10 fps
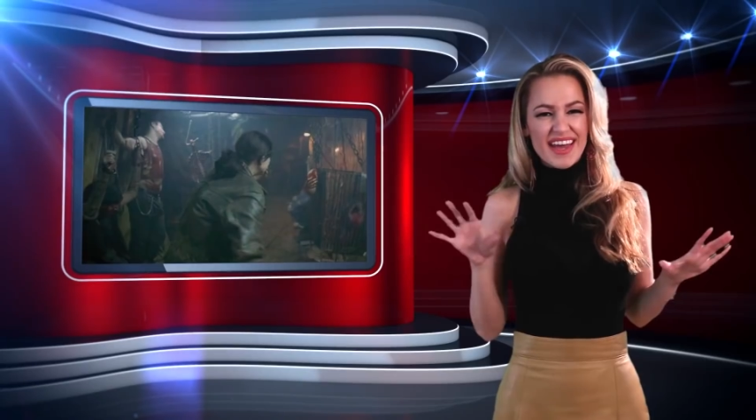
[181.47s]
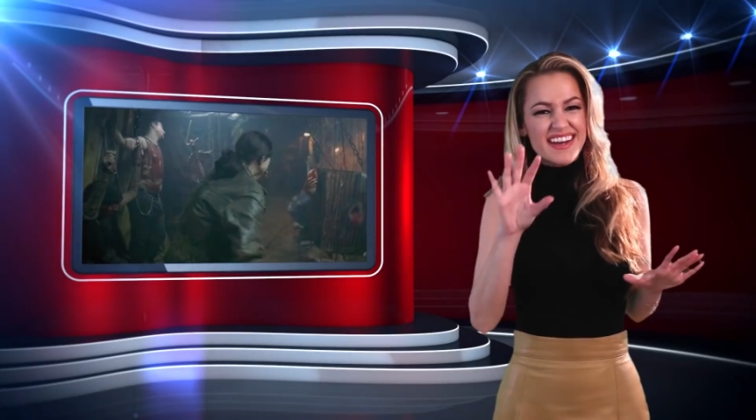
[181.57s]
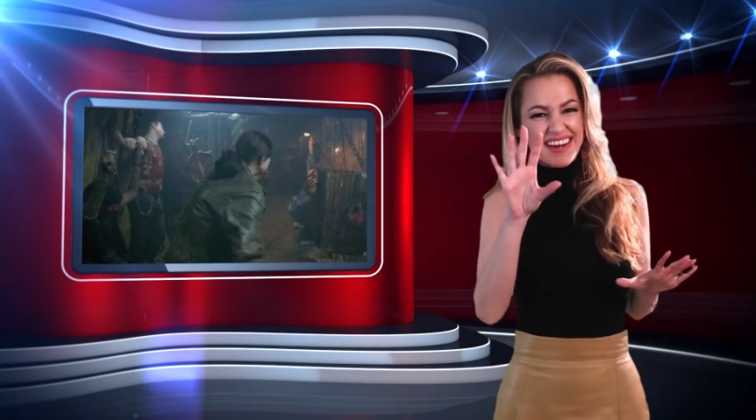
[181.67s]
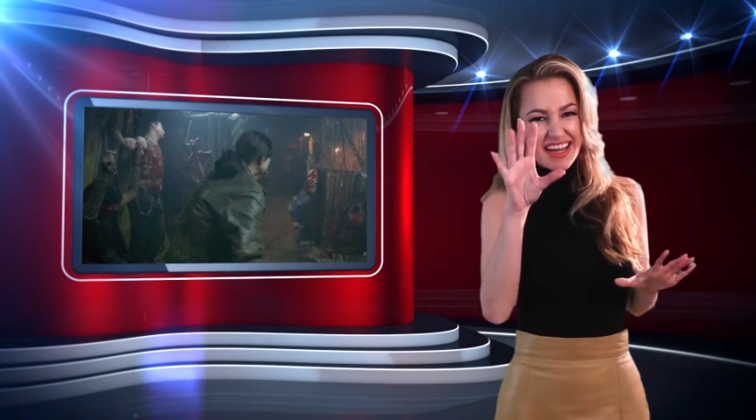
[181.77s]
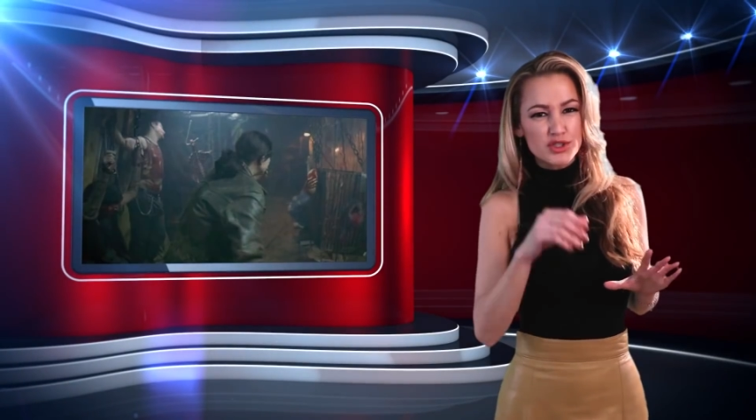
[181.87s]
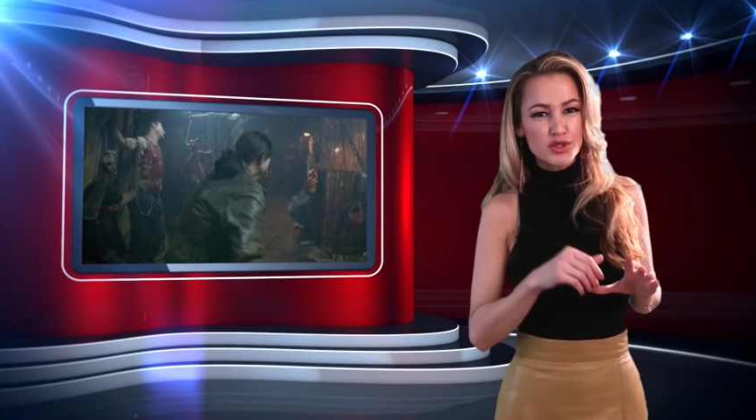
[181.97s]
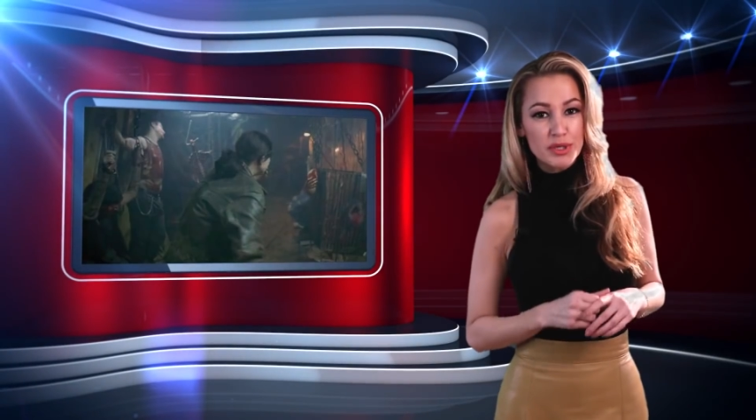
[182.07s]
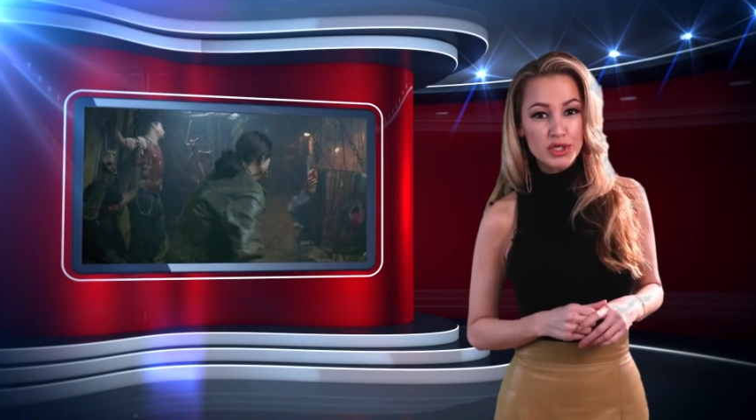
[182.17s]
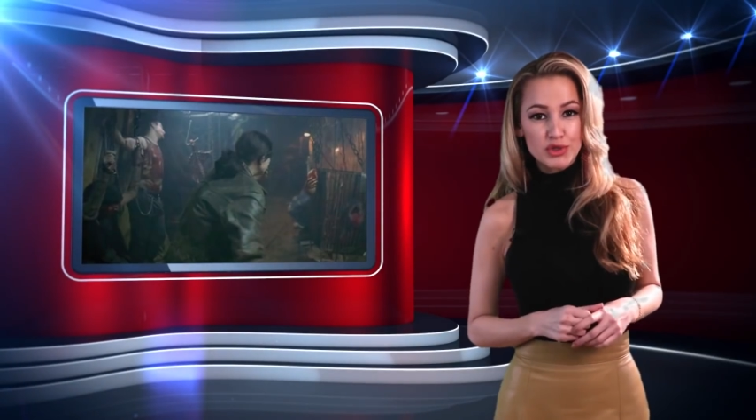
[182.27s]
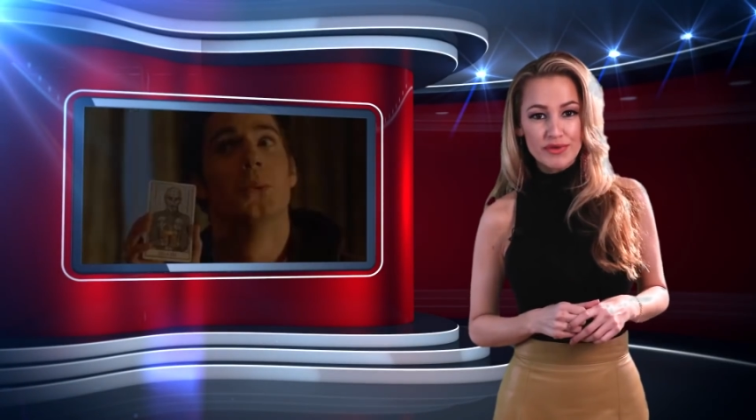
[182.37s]
and an extra
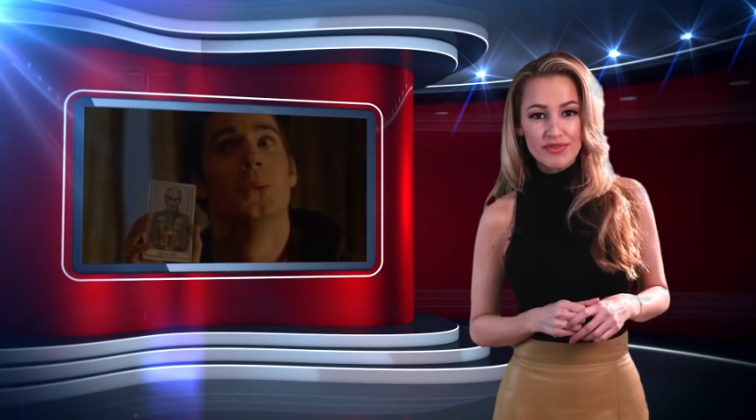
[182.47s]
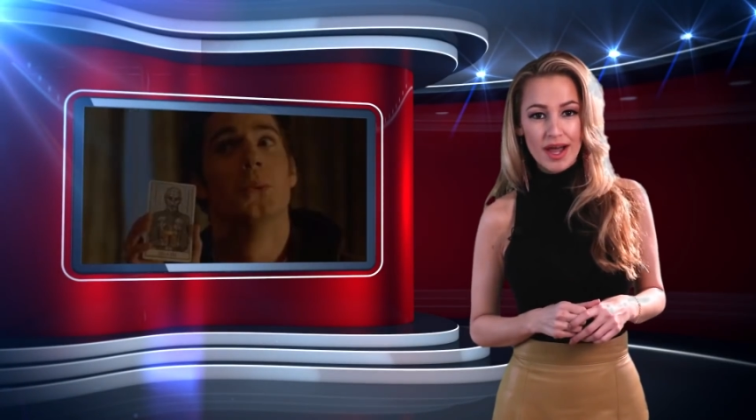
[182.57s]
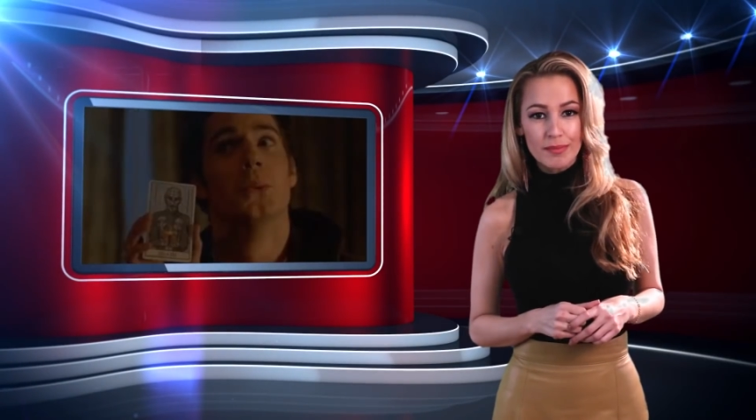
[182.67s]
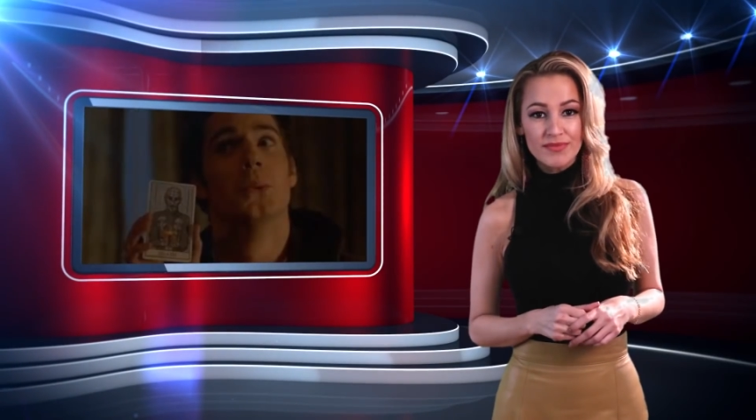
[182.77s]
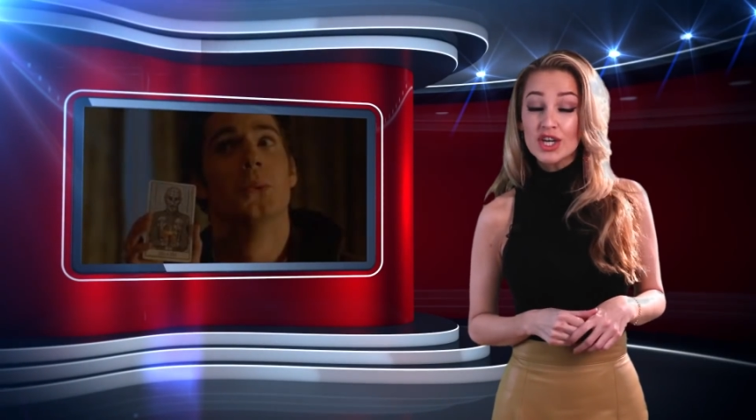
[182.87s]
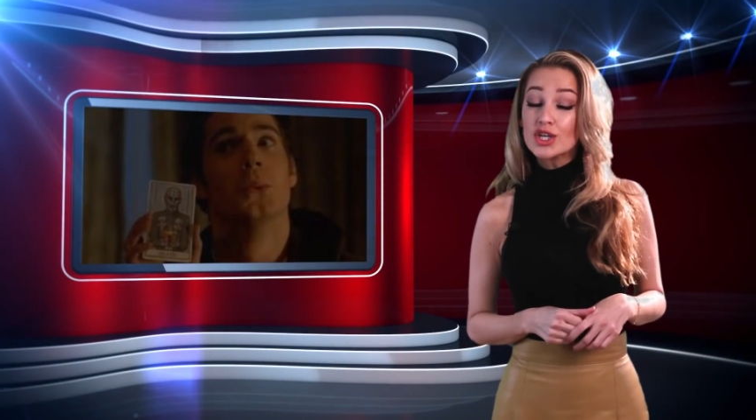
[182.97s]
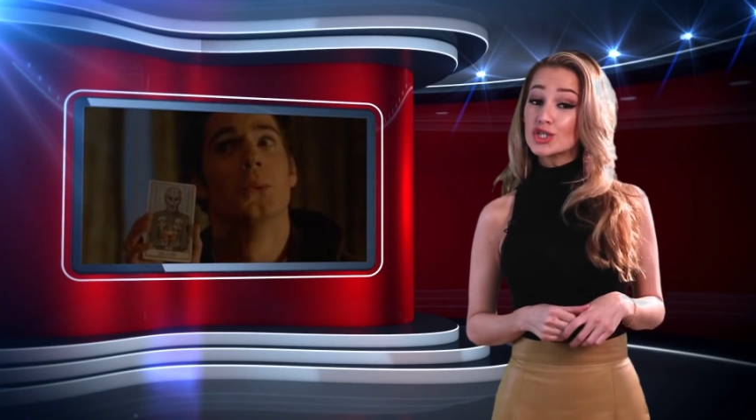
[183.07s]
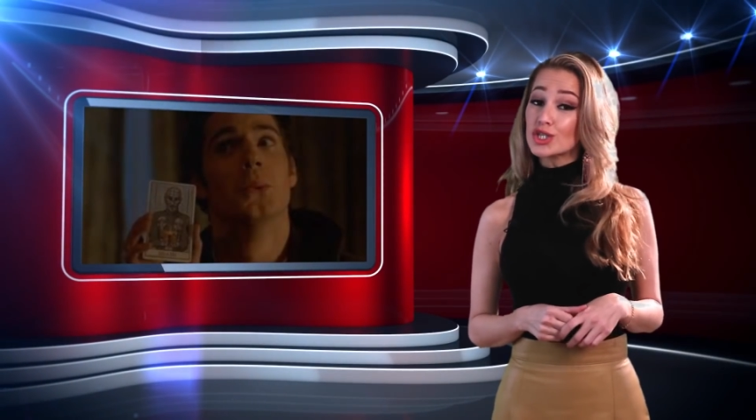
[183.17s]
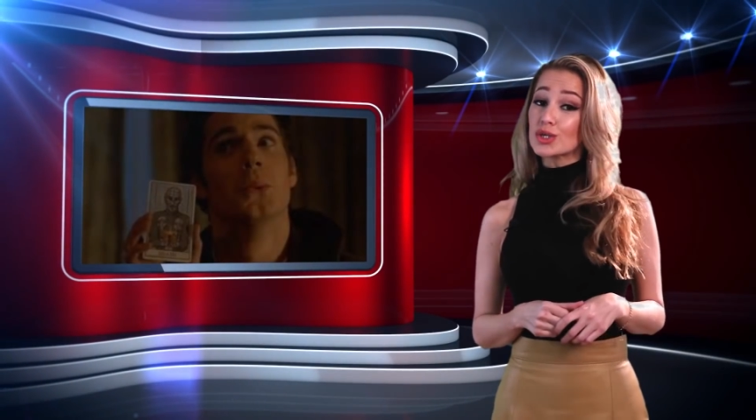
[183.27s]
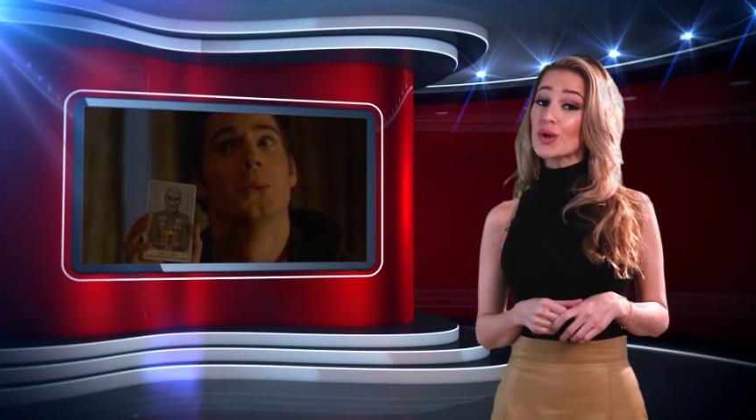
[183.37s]
bit of trivia.
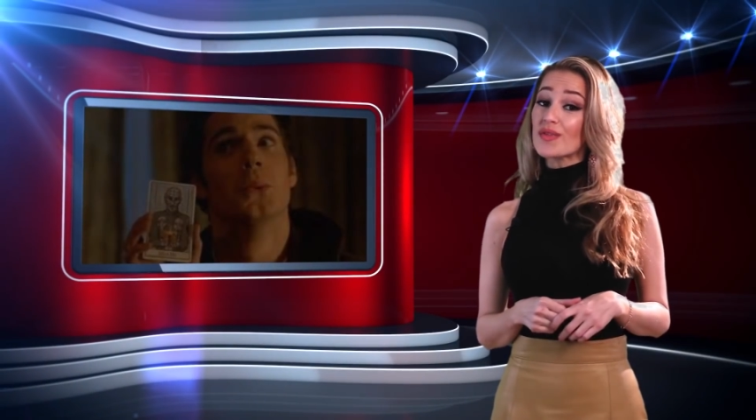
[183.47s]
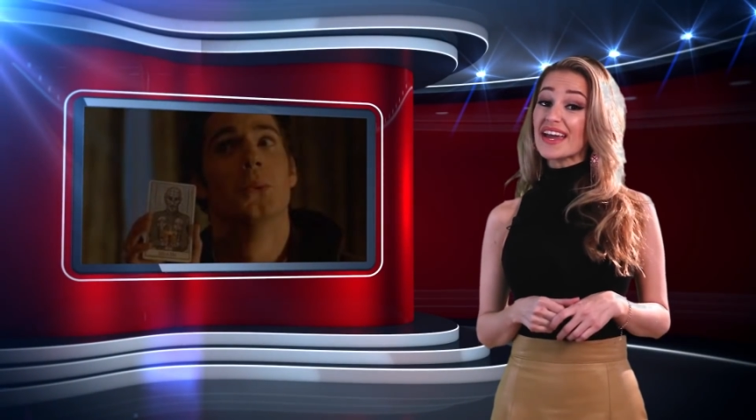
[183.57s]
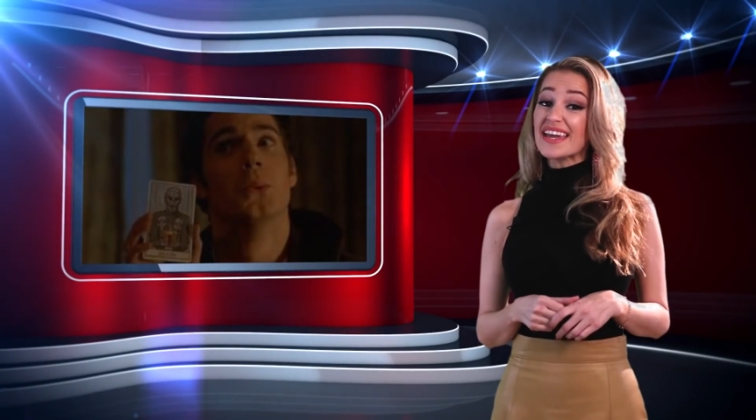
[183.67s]
Do you know